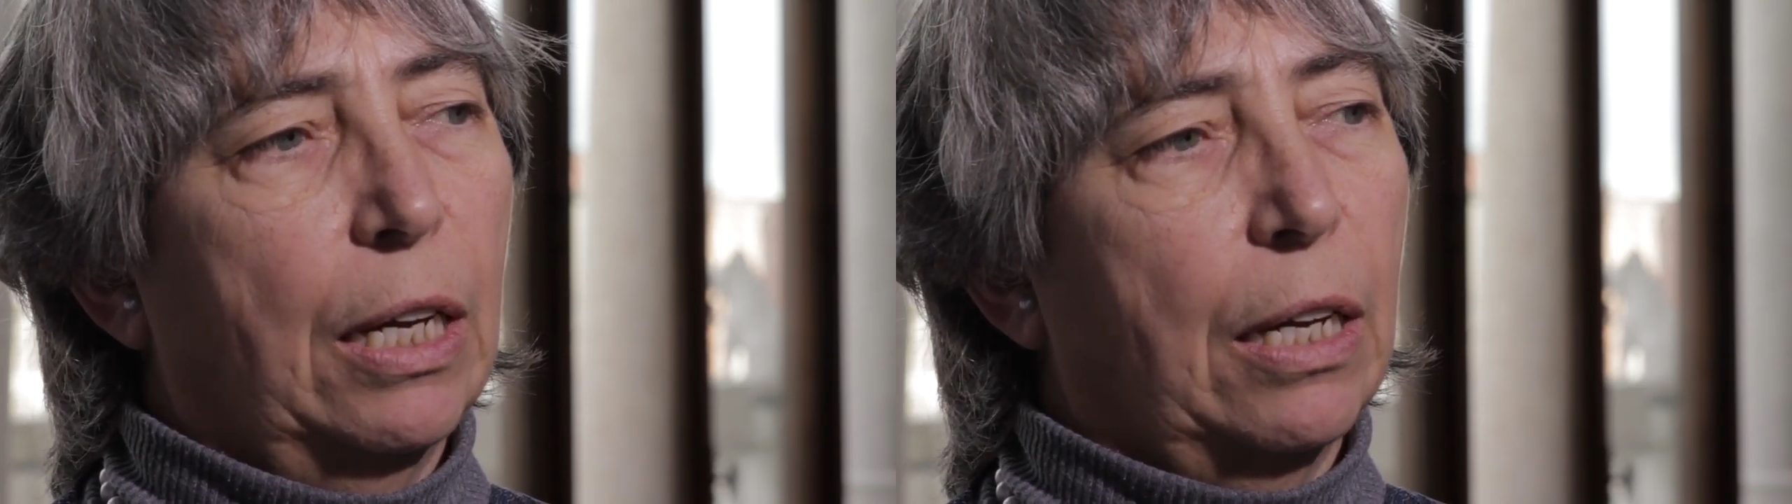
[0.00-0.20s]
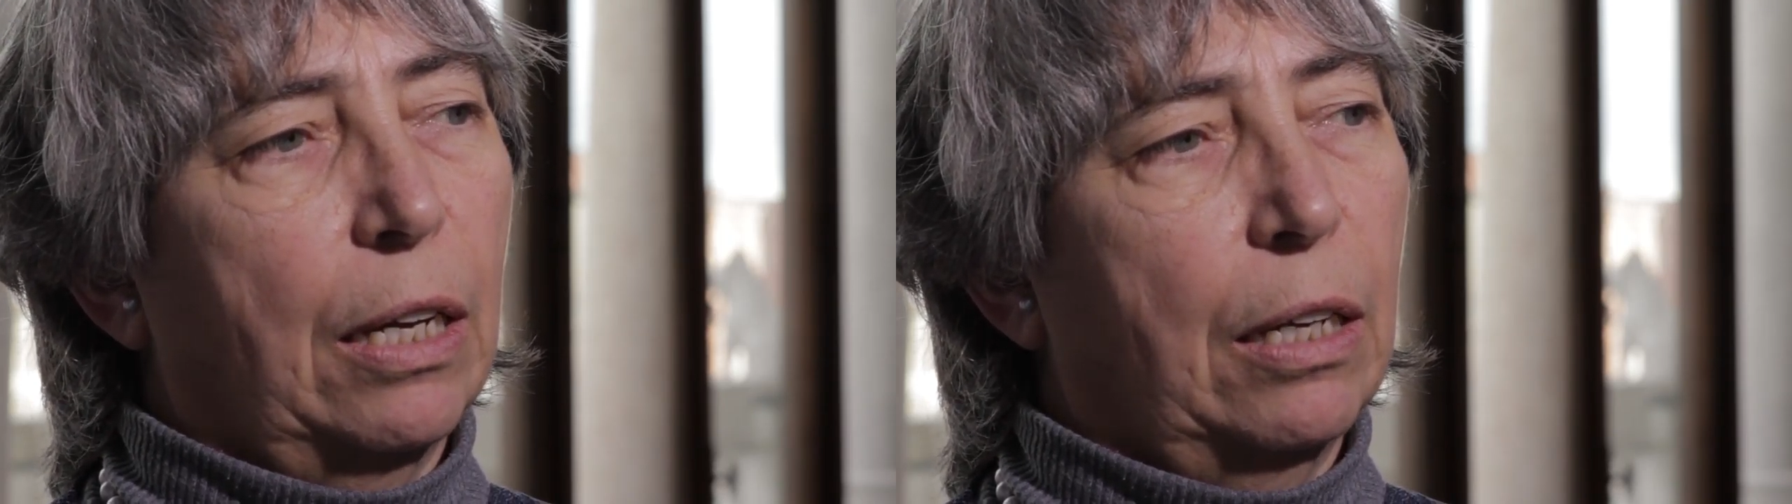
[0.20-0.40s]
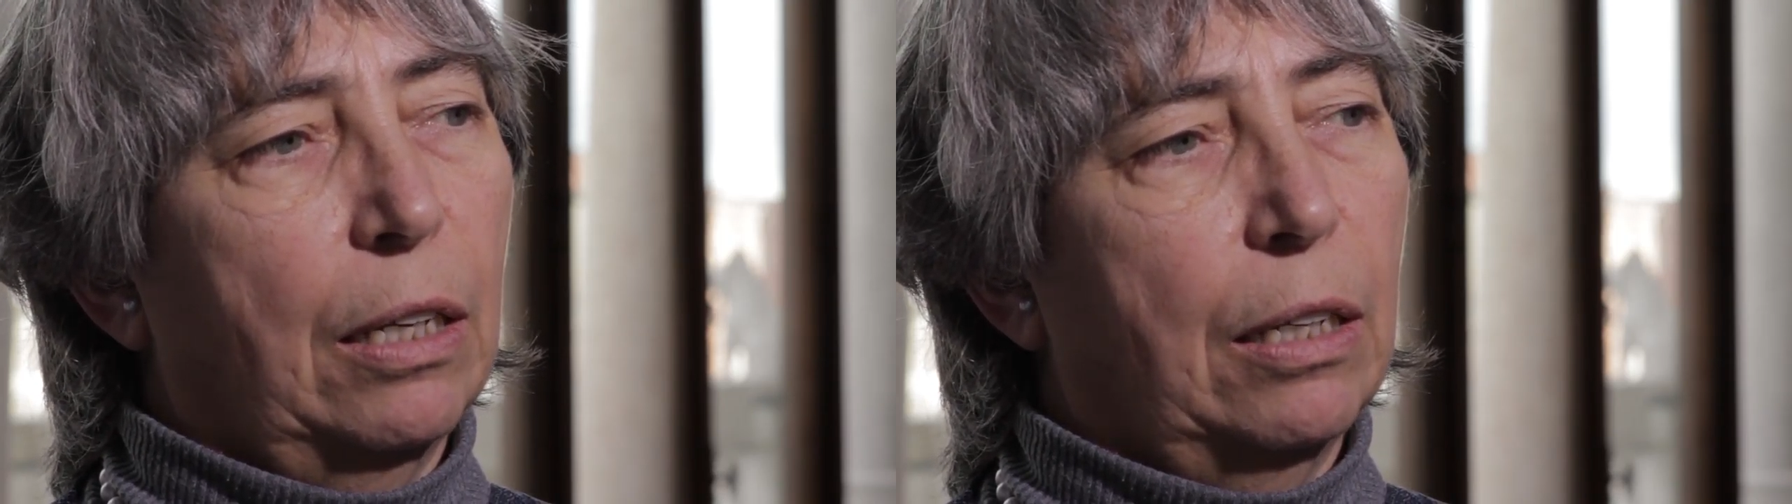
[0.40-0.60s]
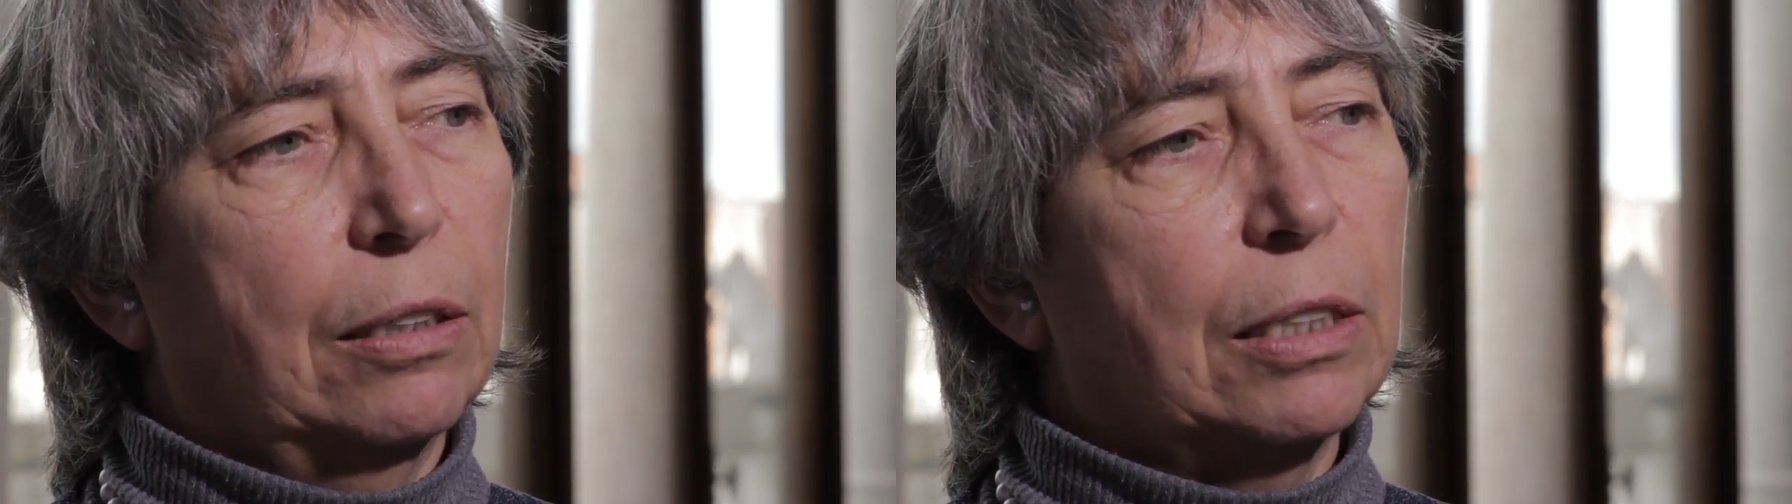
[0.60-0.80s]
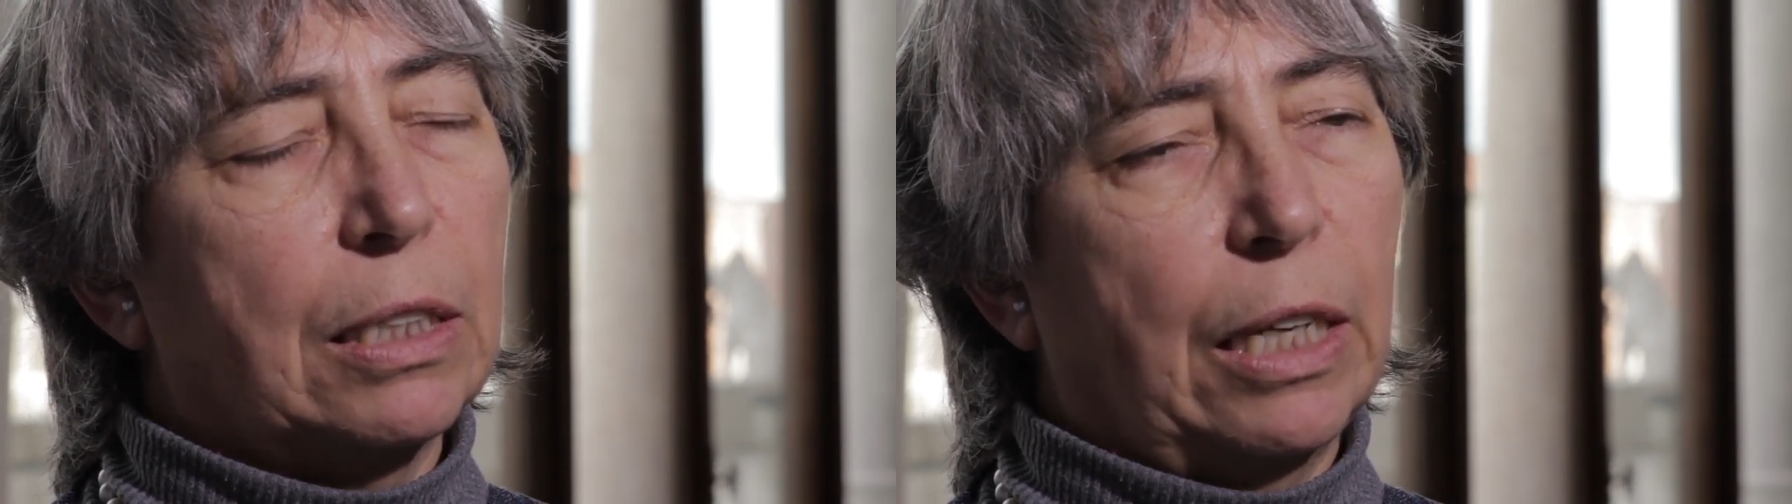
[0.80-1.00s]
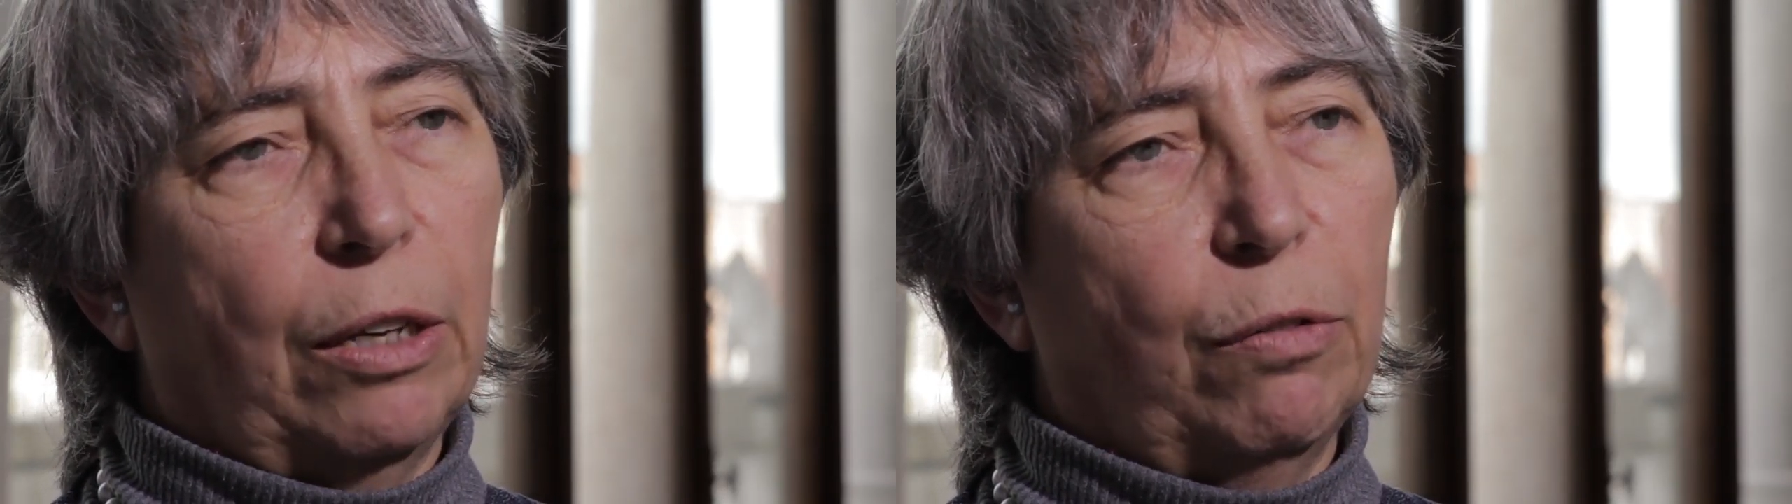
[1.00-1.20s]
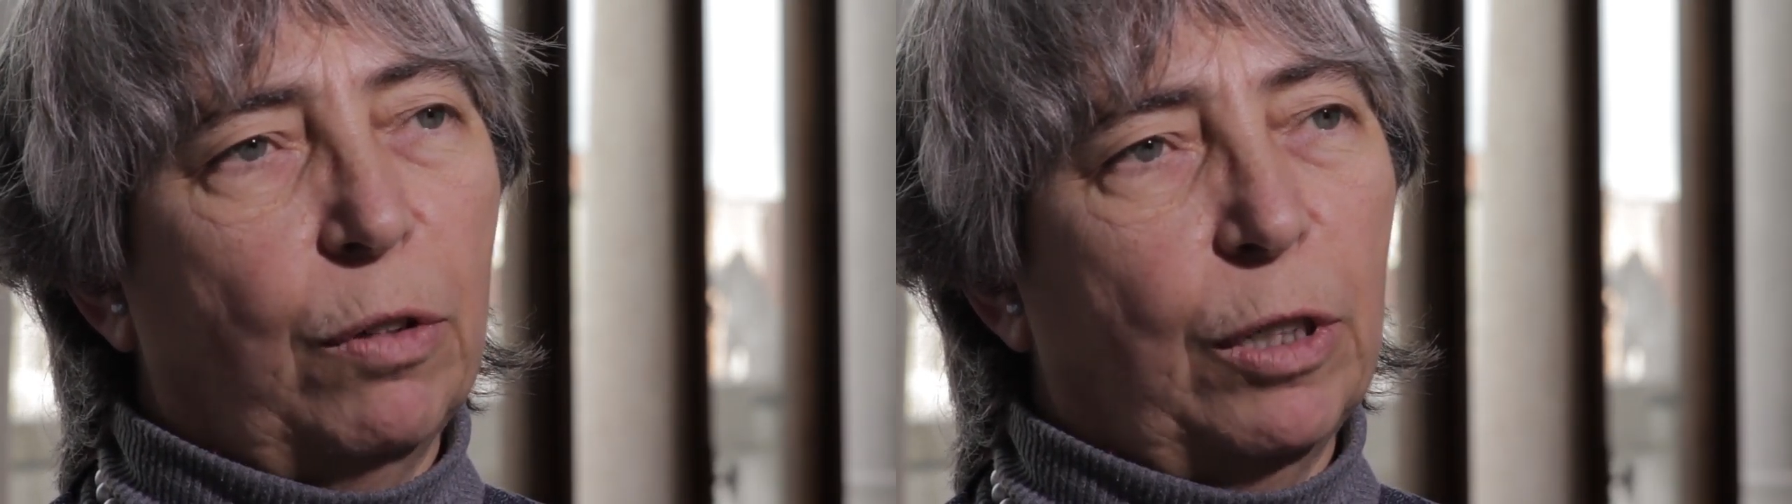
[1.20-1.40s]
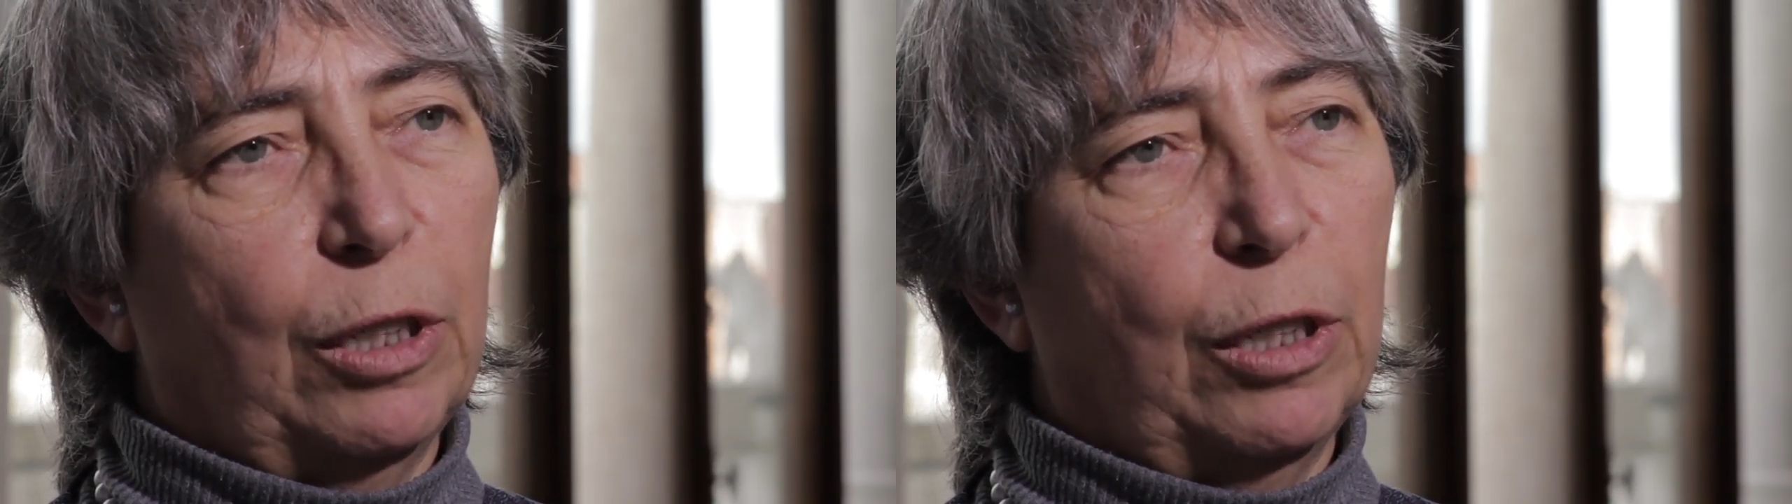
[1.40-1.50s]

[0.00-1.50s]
can save